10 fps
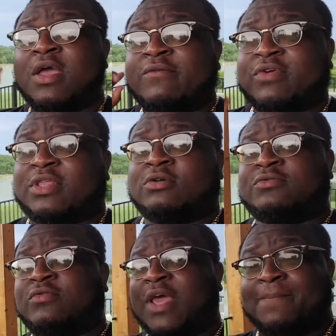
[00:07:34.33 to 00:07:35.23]
For
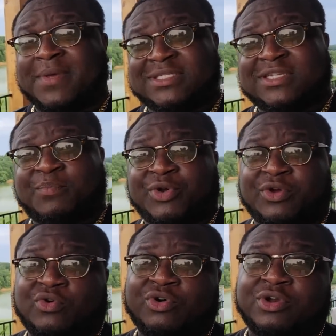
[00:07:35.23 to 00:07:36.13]
those of you that missed the
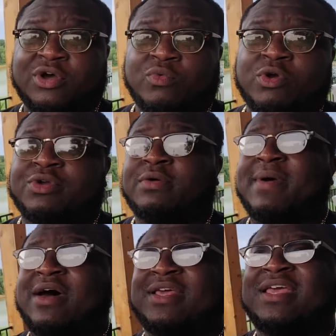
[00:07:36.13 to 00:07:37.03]
pre-order, don't worry
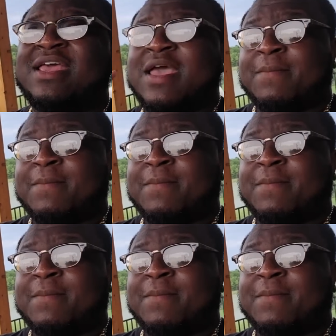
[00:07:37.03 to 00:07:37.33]
about it.